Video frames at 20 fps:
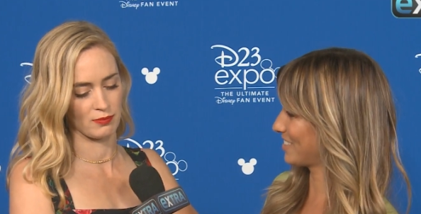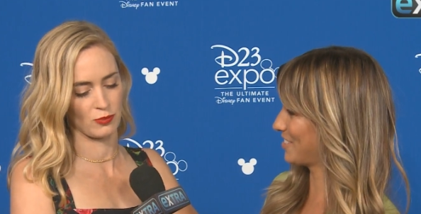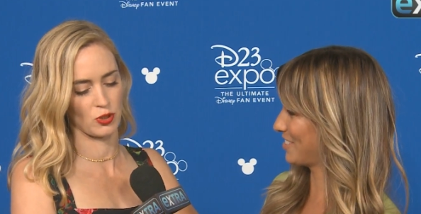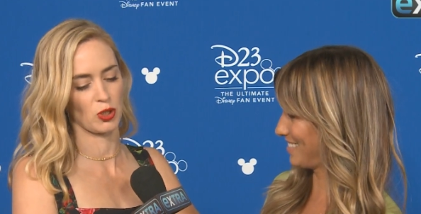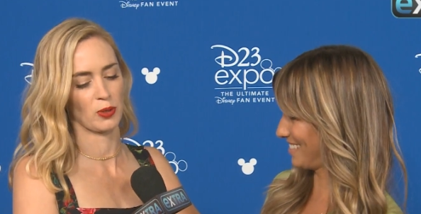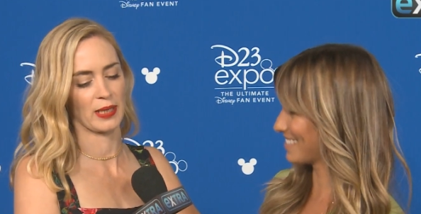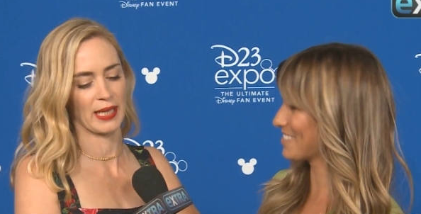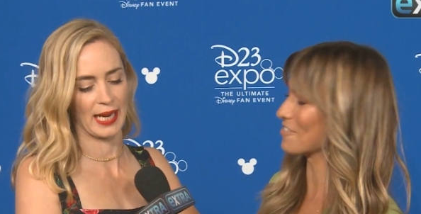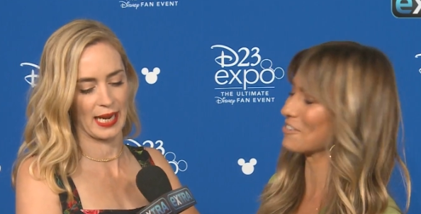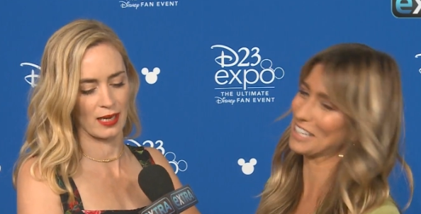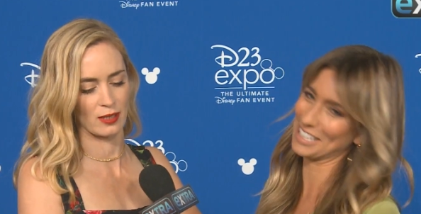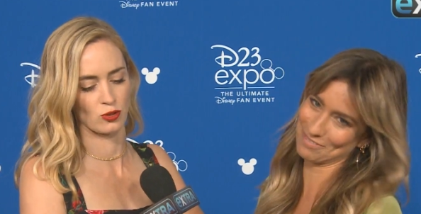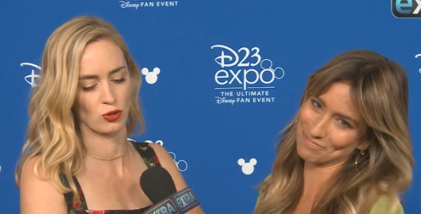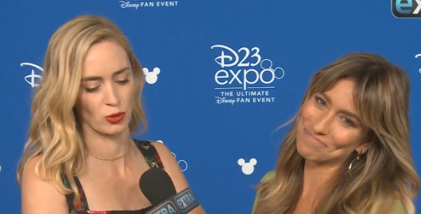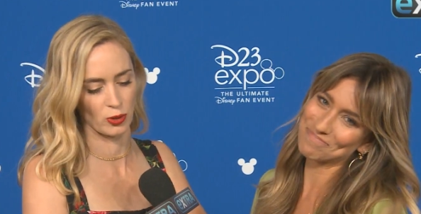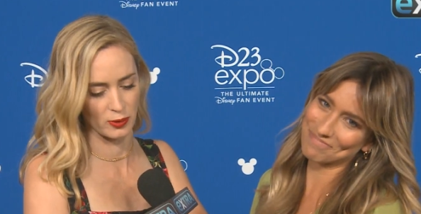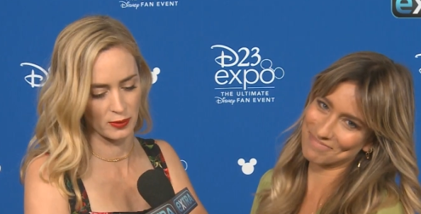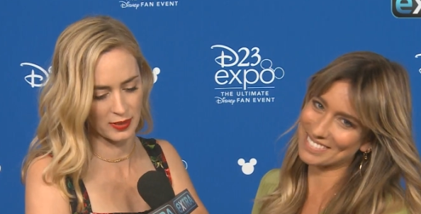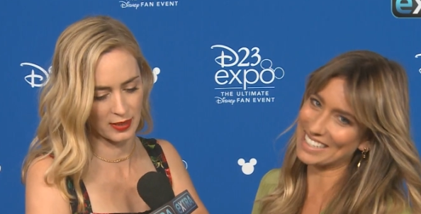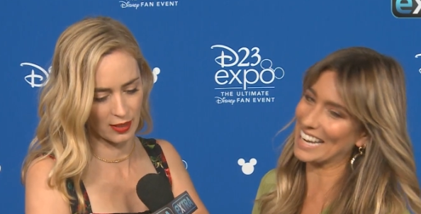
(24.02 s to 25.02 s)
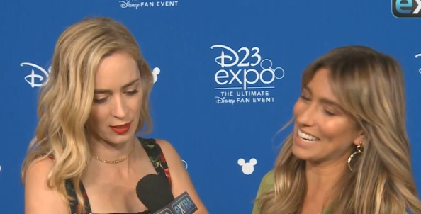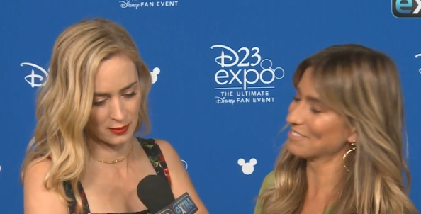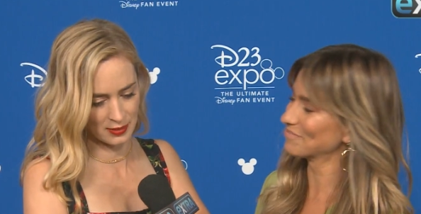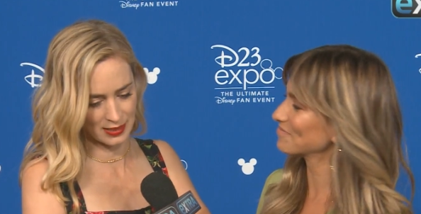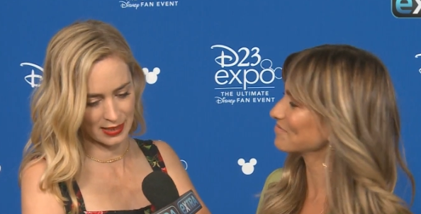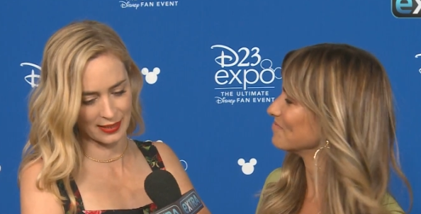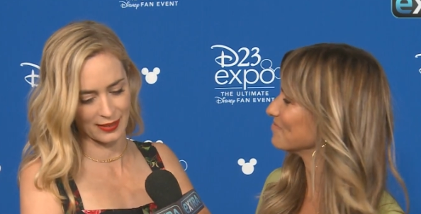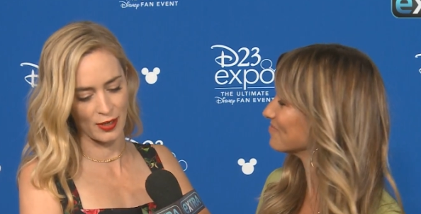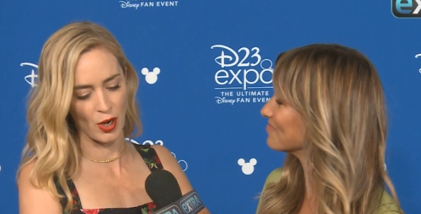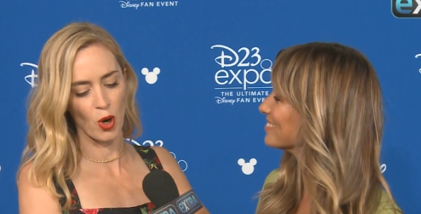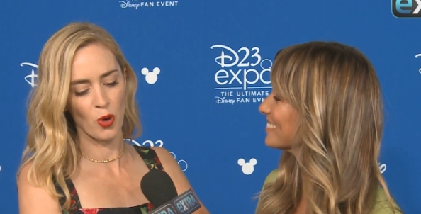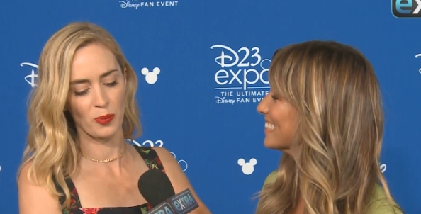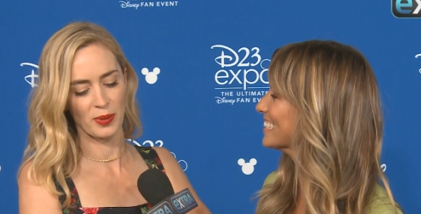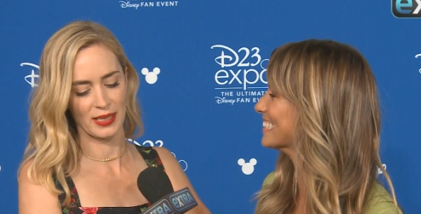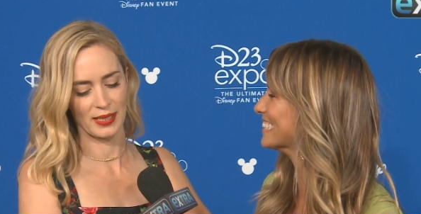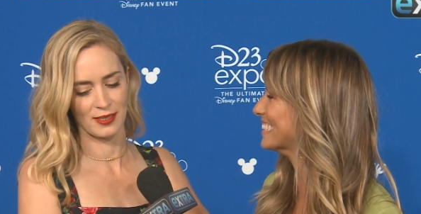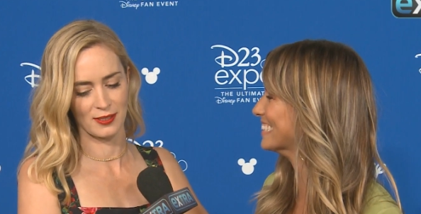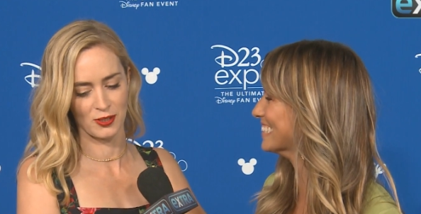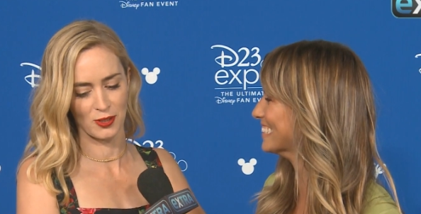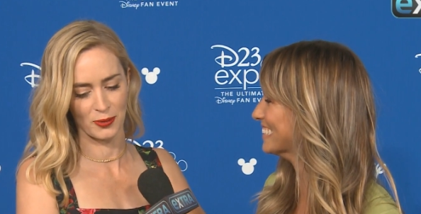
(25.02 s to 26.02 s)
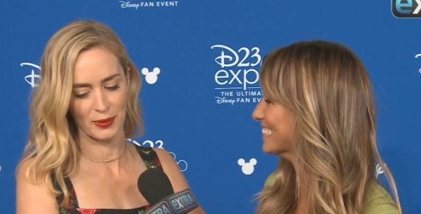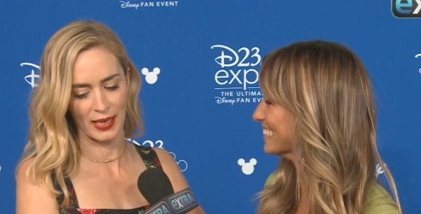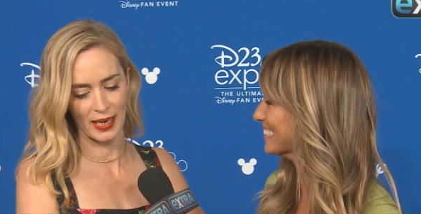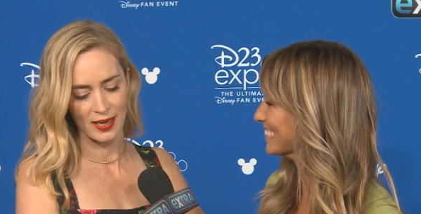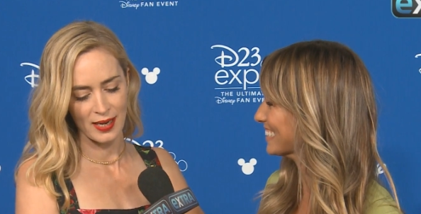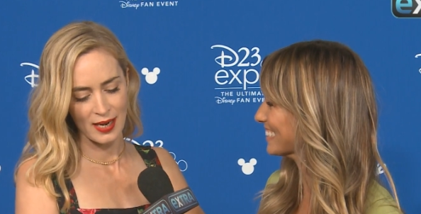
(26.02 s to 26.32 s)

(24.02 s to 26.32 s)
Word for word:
Speaker 1: Julie Andrews. You know, it's like nobody can do that.